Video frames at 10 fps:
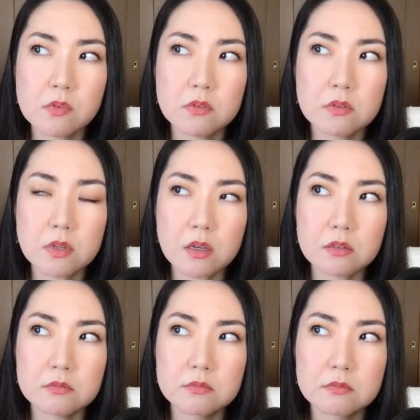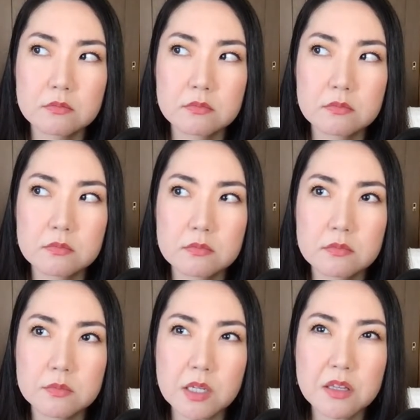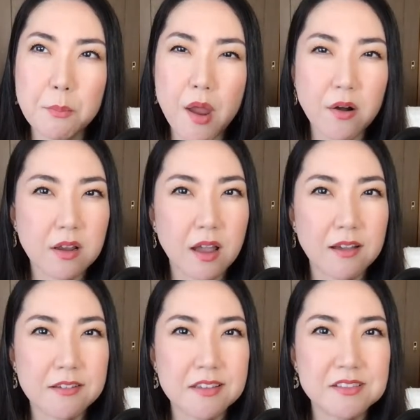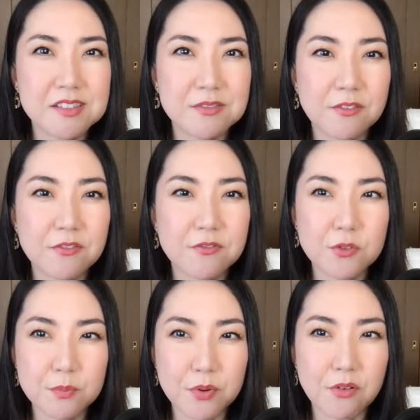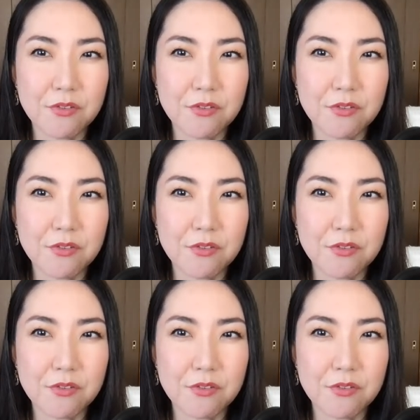yeah. In America, it's football,